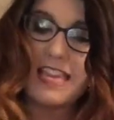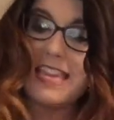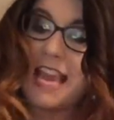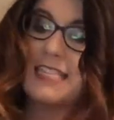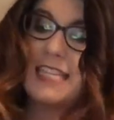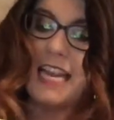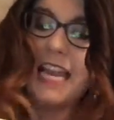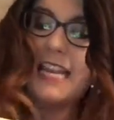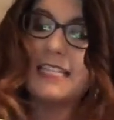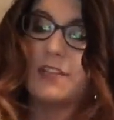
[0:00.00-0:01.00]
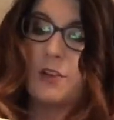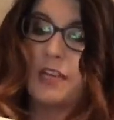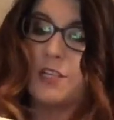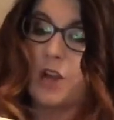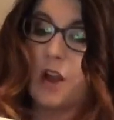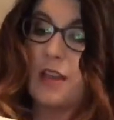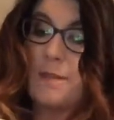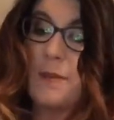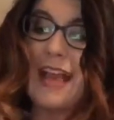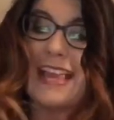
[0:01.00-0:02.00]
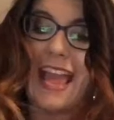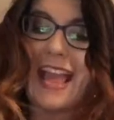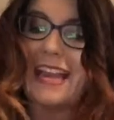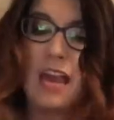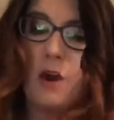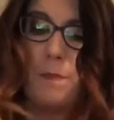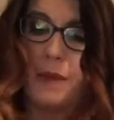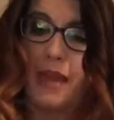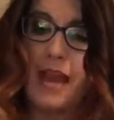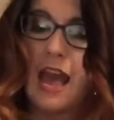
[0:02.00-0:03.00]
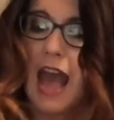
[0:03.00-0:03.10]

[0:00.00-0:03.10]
Yes, it is, agreed Charlotte, but I can't help it.